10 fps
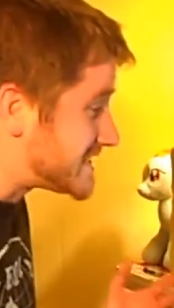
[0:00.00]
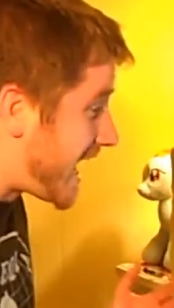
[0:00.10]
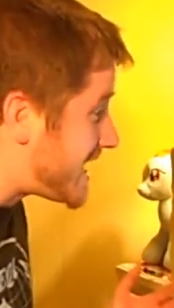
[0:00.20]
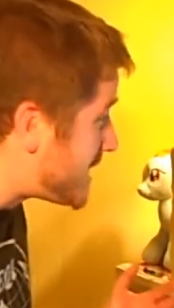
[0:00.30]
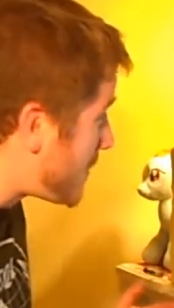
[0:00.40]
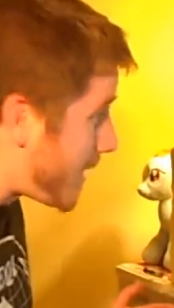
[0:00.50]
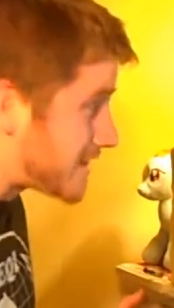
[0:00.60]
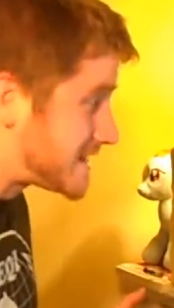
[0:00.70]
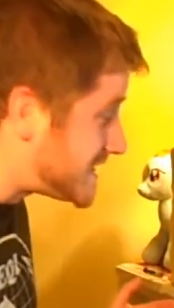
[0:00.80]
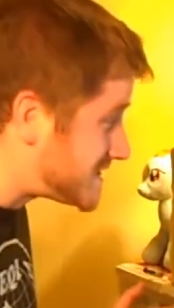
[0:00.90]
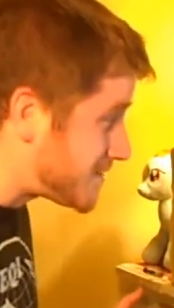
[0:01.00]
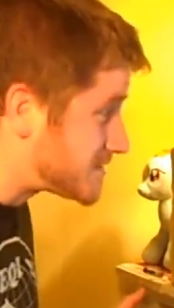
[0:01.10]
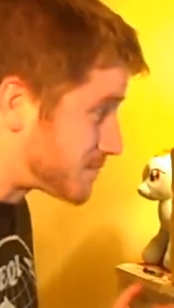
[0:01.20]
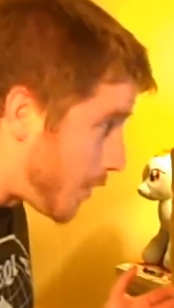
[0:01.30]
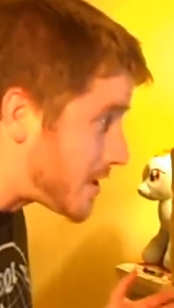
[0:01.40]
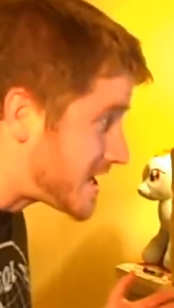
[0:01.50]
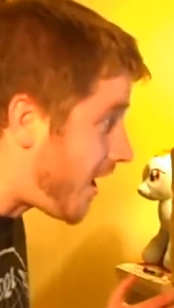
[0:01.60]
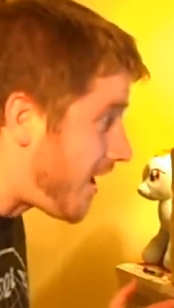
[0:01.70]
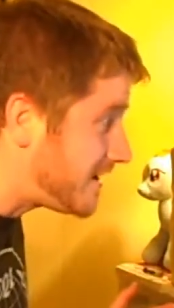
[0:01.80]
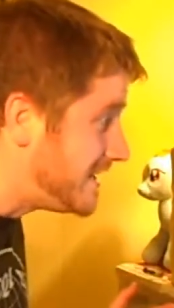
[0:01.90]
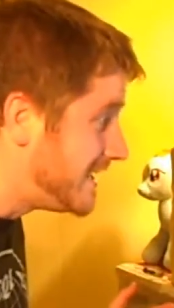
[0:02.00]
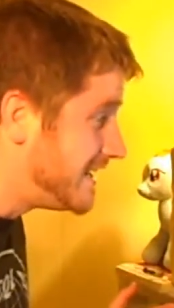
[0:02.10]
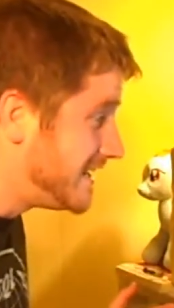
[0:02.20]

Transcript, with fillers: as I am about this year's BronyCon?